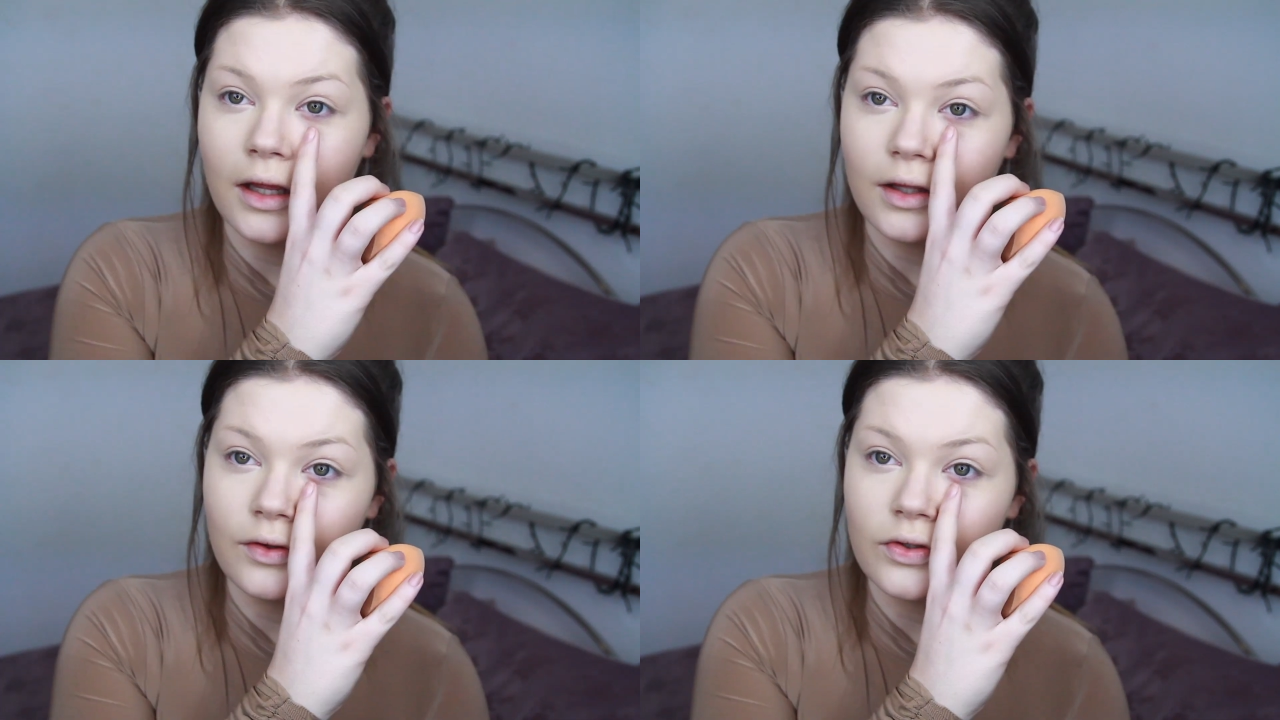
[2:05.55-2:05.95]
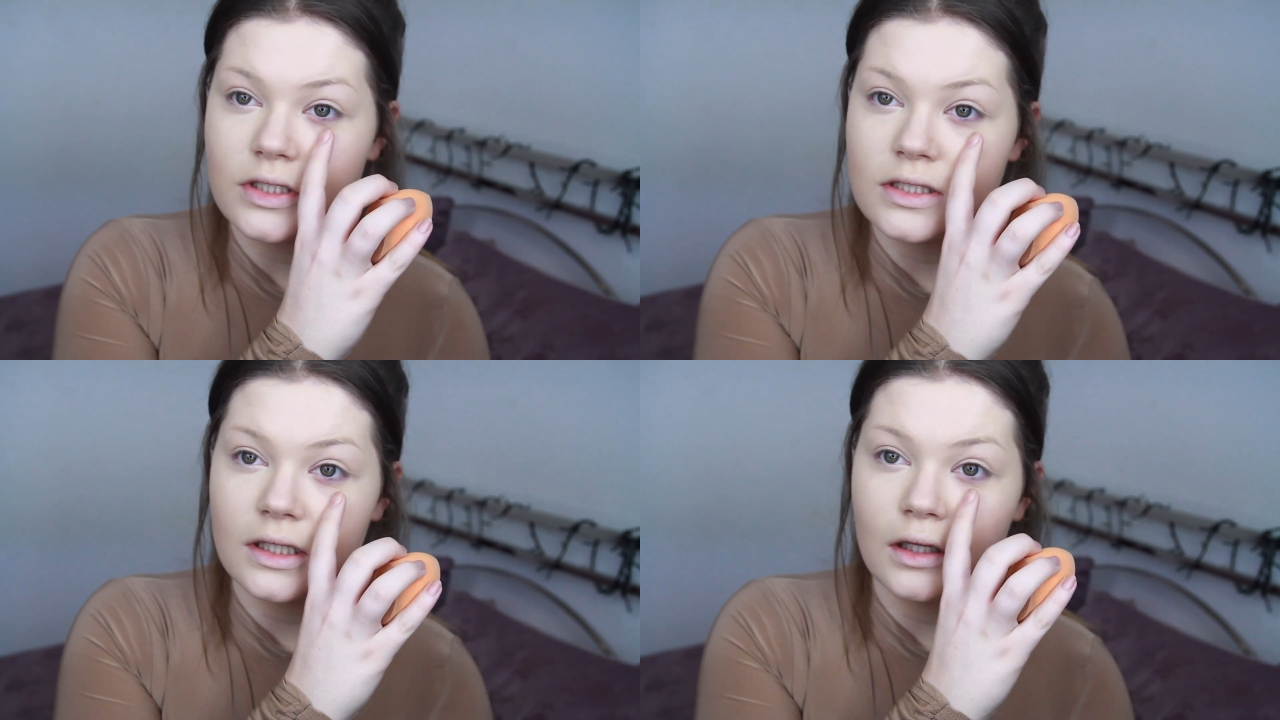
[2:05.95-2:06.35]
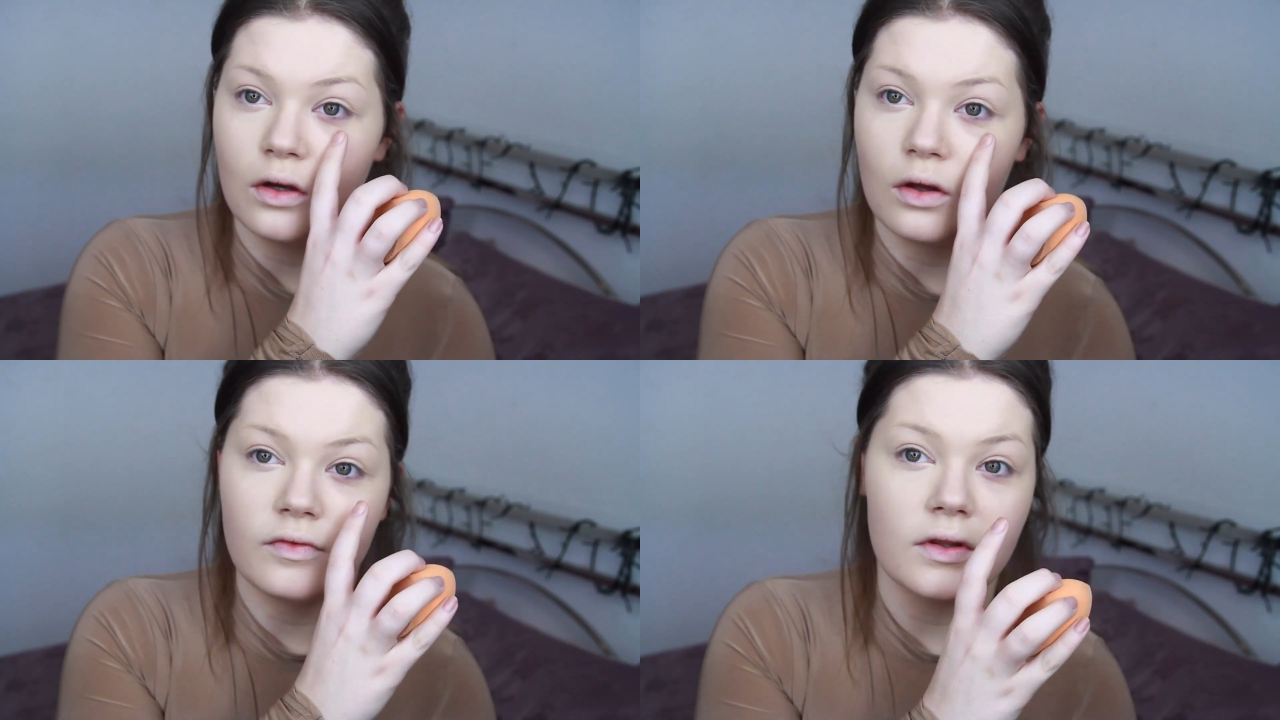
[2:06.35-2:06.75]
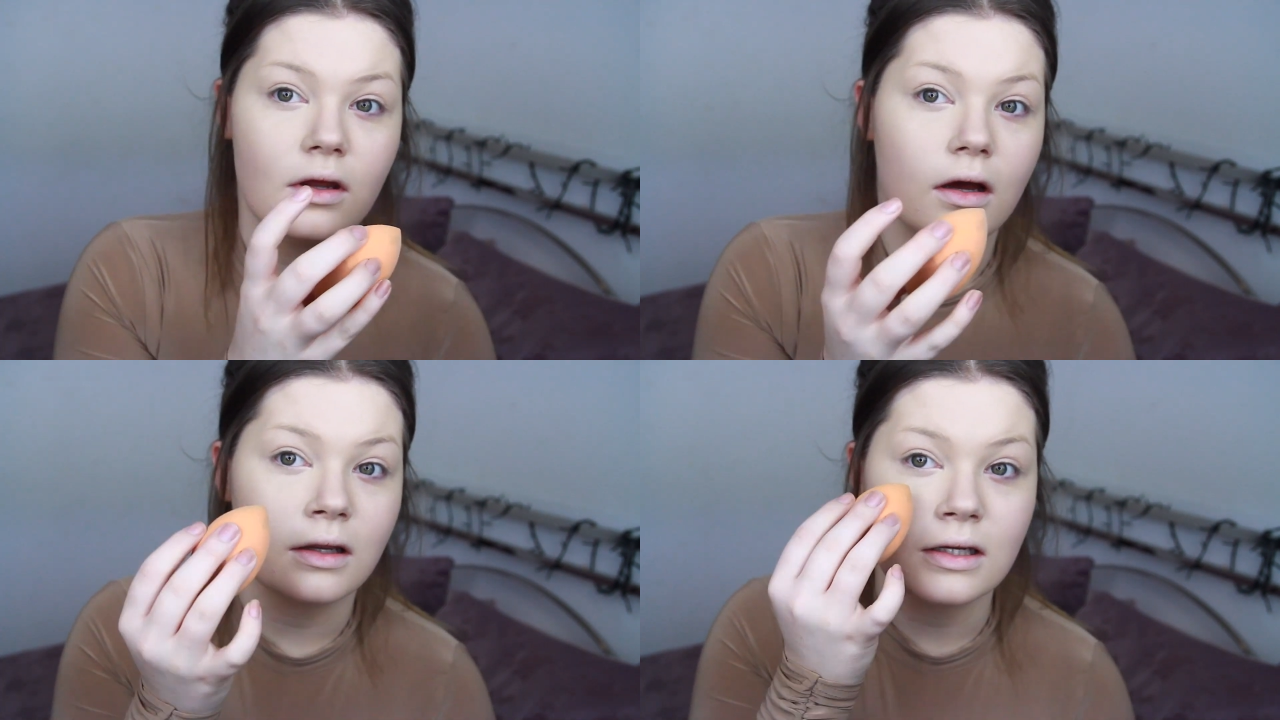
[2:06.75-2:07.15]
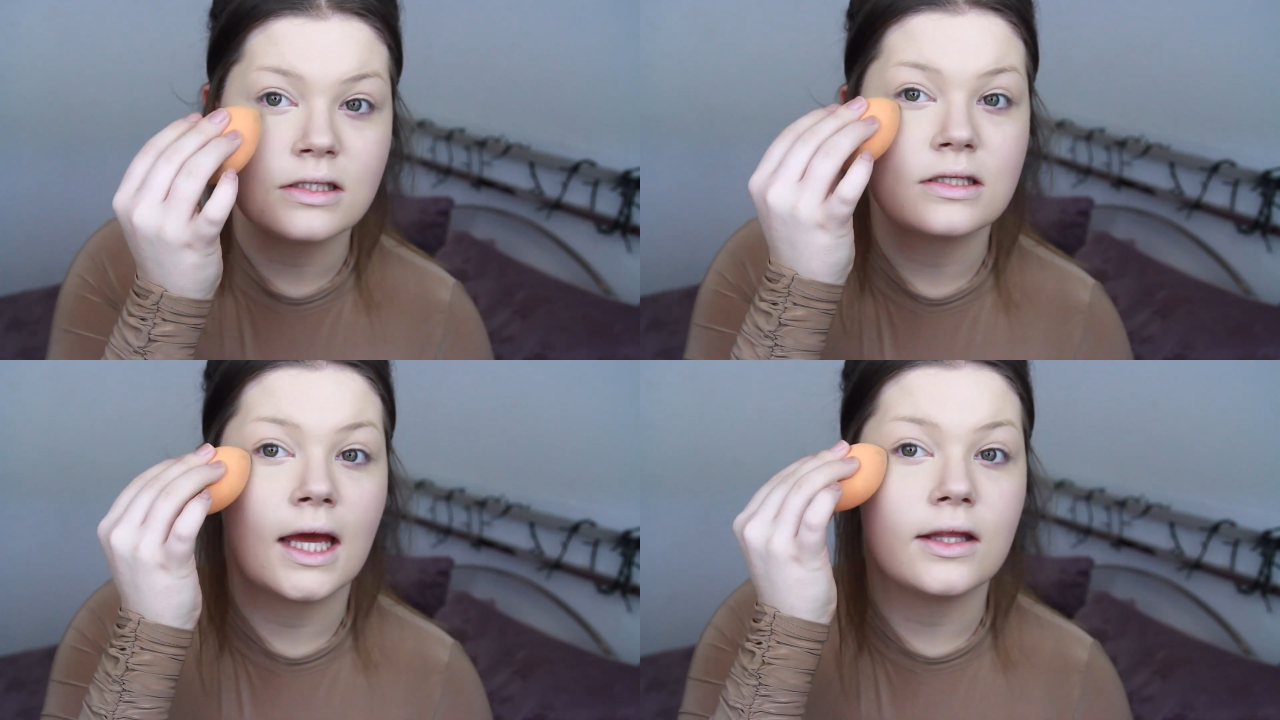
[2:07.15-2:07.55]
Here you can just see a lot of the darkness,
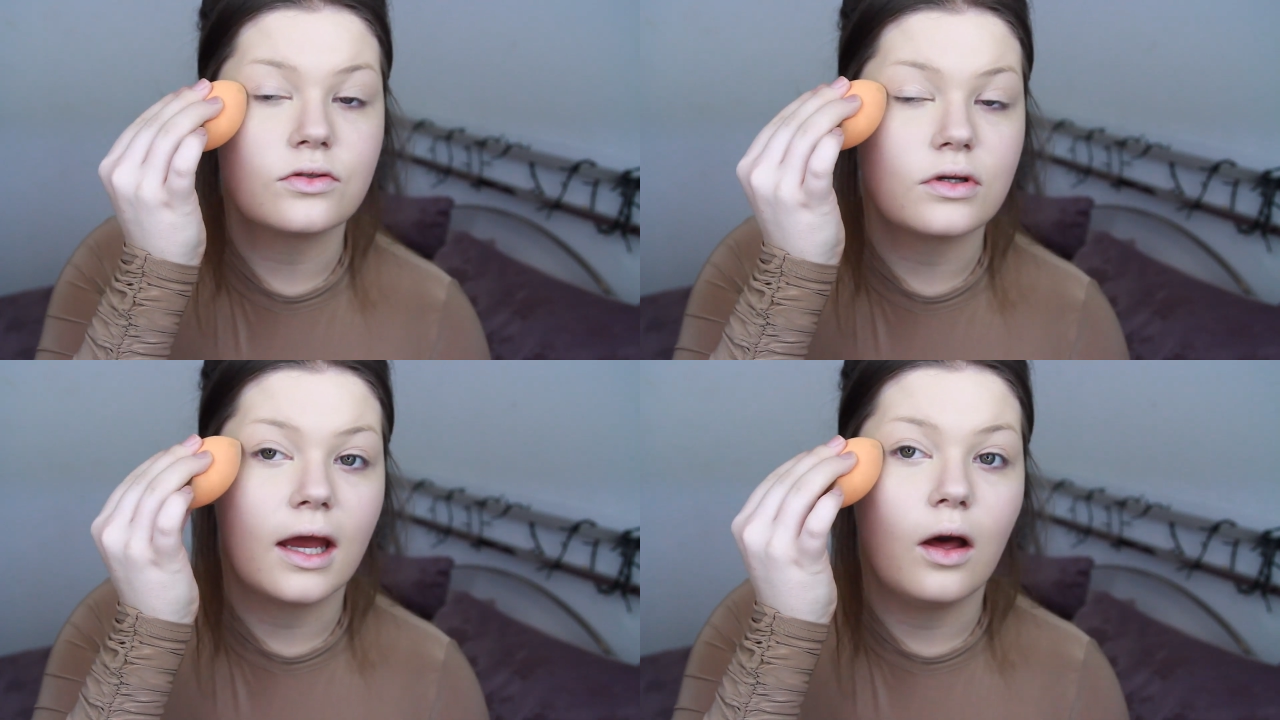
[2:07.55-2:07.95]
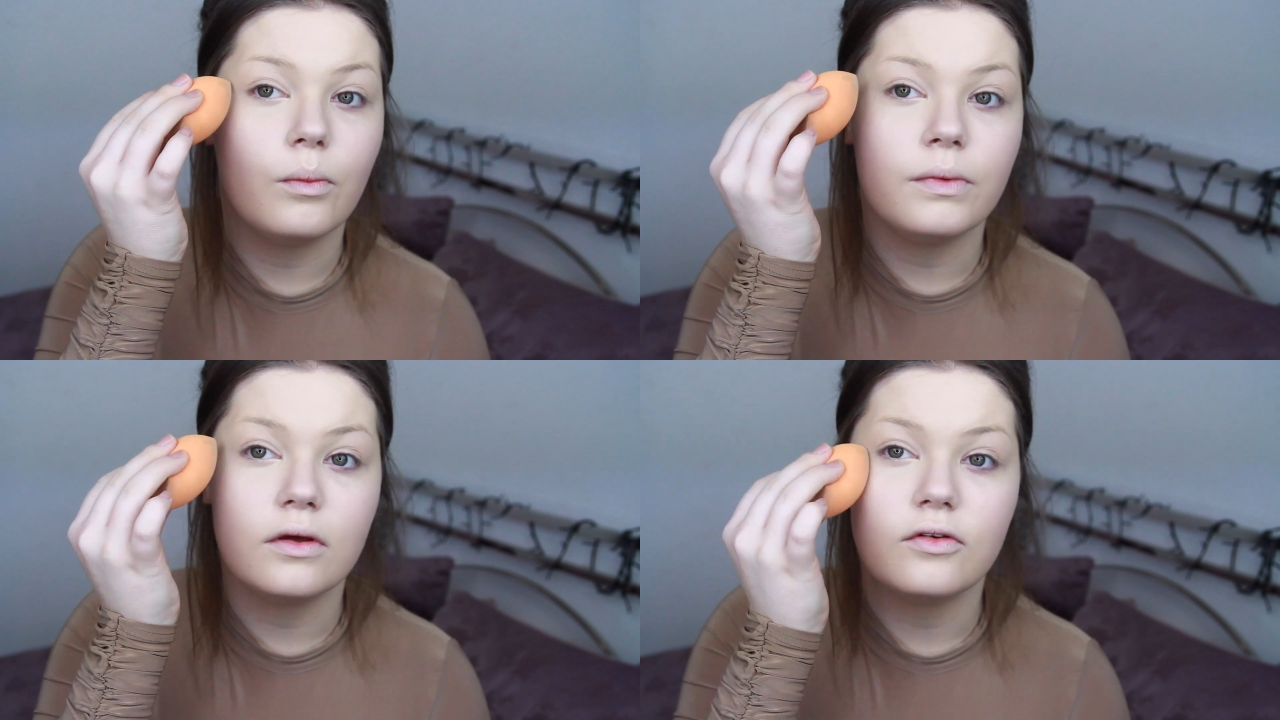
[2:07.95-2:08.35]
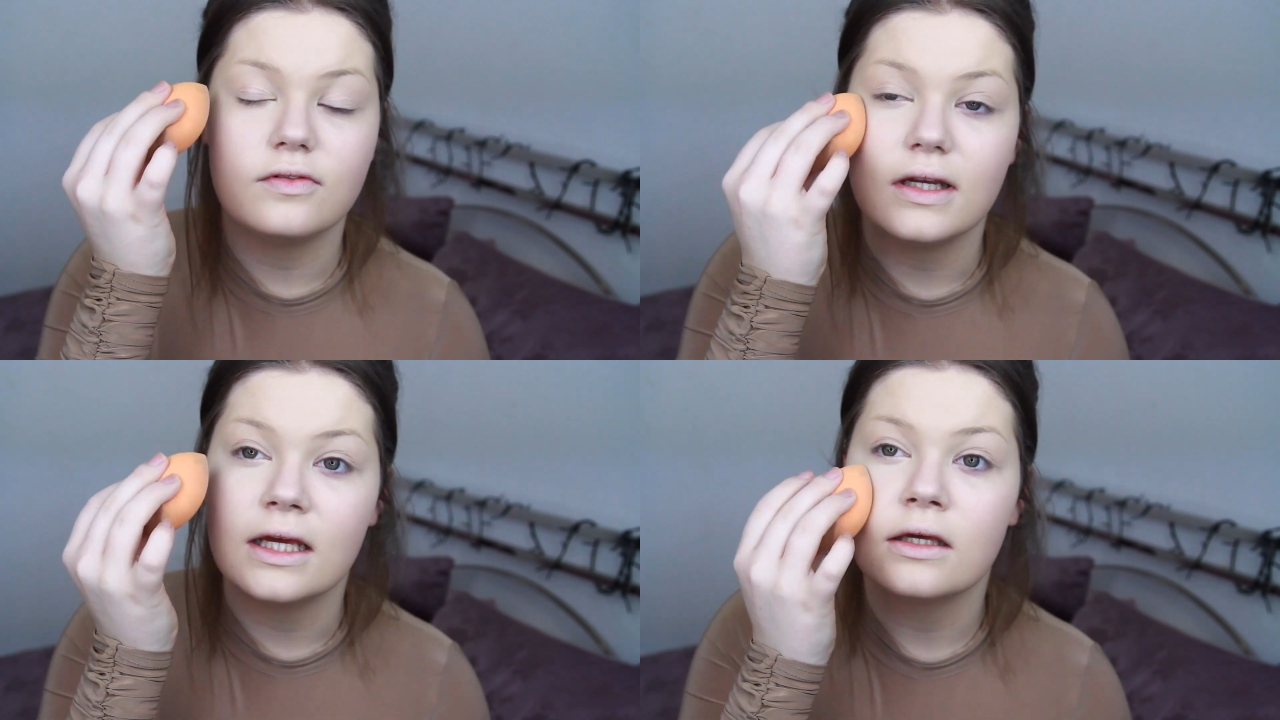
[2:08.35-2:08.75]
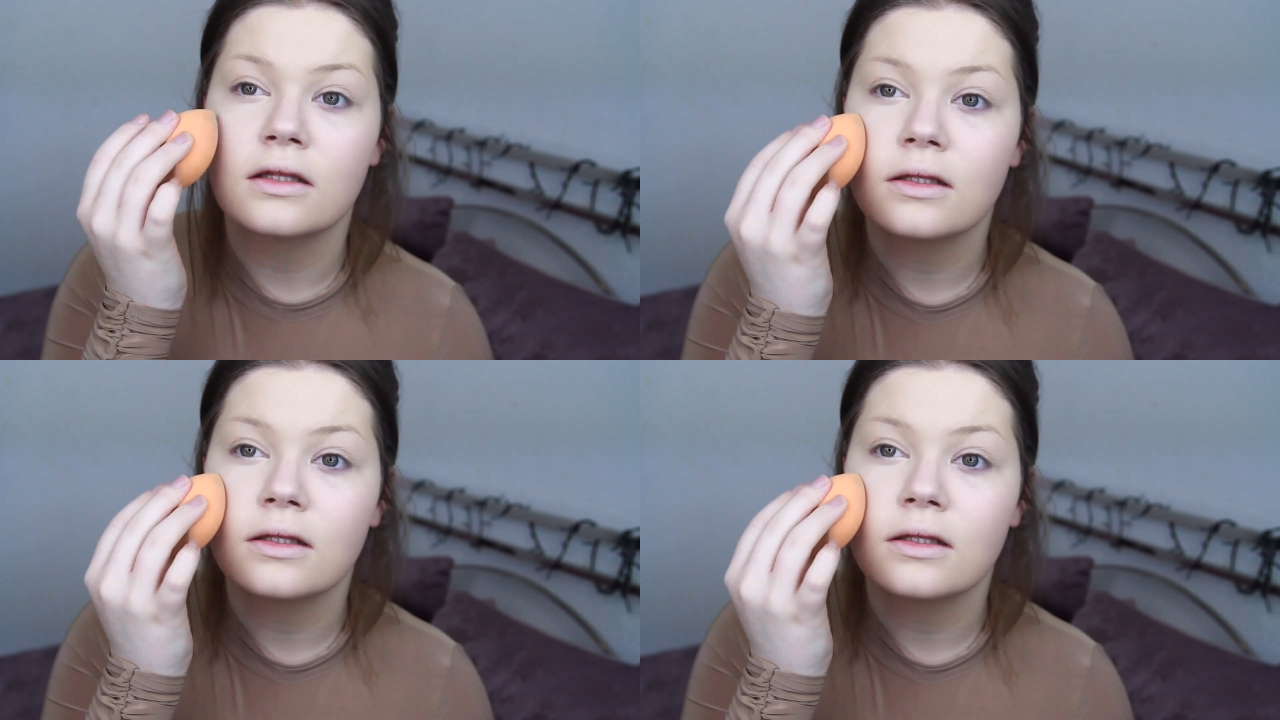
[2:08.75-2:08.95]
it's cancelled out beautifully.